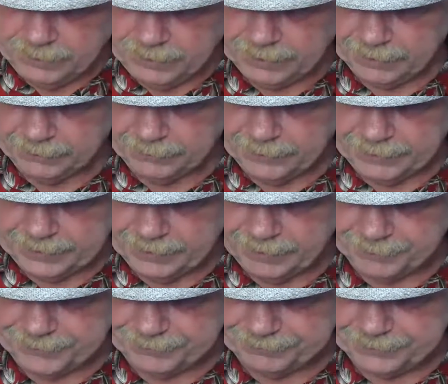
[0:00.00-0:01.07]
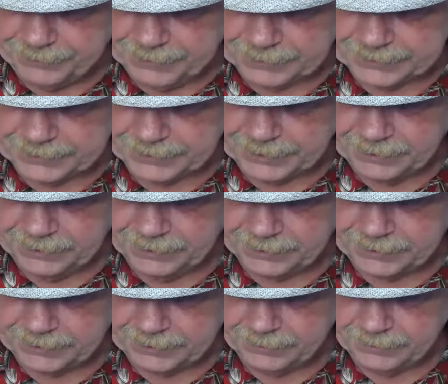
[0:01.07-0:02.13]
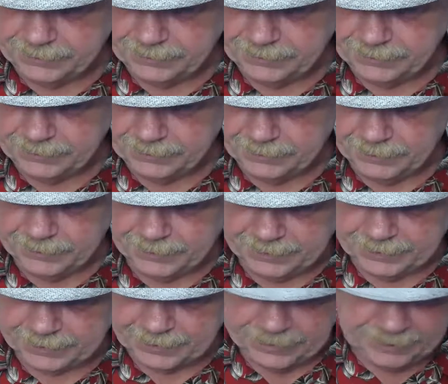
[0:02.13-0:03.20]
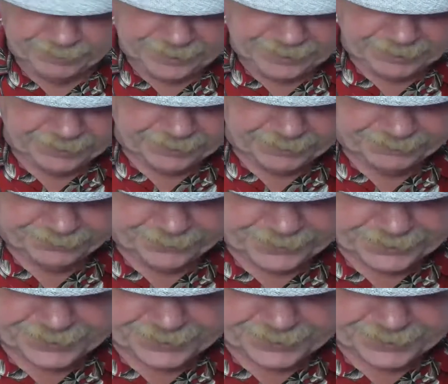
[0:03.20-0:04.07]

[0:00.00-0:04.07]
It really helps if you actually click into that comment area before you